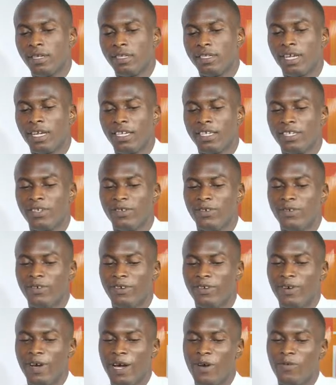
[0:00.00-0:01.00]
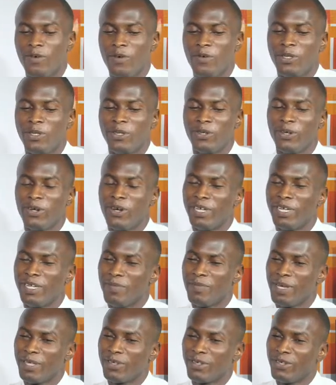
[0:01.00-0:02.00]
Thank you. Oh, wow. We wish you all
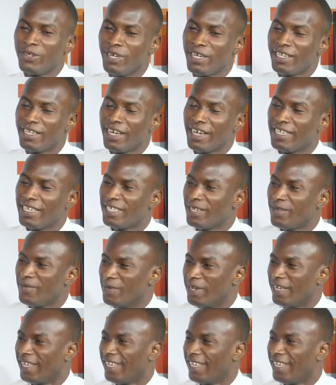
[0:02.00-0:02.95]
the best on your internship.